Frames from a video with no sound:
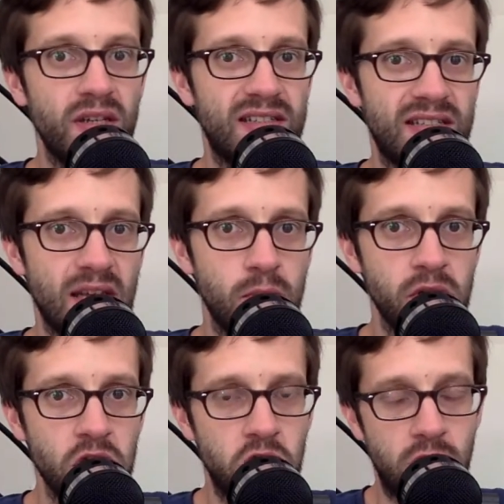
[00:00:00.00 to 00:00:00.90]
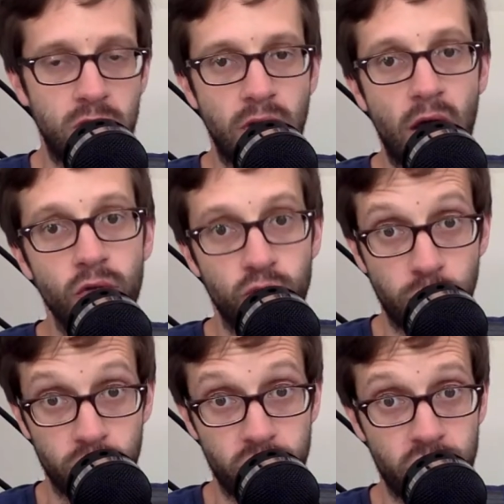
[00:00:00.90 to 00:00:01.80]
establish an
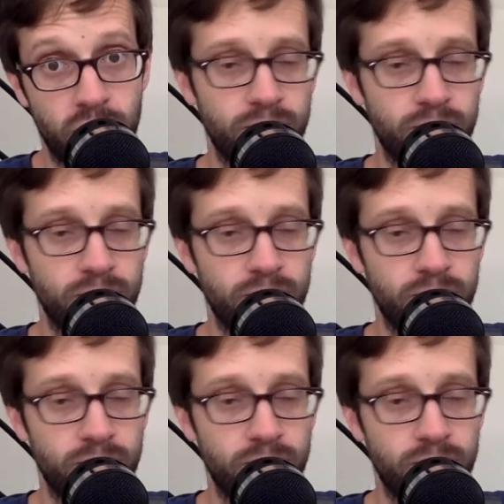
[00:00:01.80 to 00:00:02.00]
outpost.